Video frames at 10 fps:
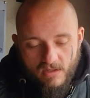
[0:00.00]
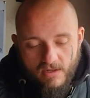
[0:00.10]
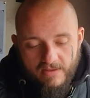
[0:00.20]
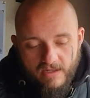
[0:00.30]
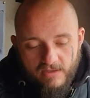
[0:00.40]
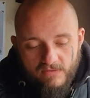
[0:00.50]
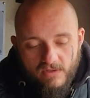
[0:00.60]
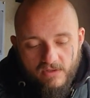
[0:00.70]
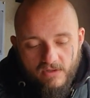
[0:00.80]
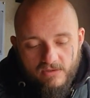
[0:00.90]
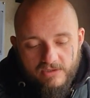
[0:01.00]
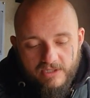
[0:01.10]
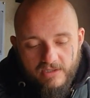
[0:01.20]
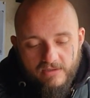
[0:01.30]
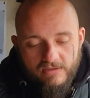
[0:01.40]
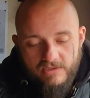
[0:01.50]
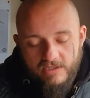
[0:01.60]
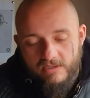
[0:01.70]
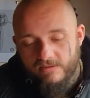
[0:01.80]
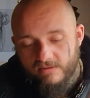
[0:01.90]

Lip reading: And then you've got the Honda C90.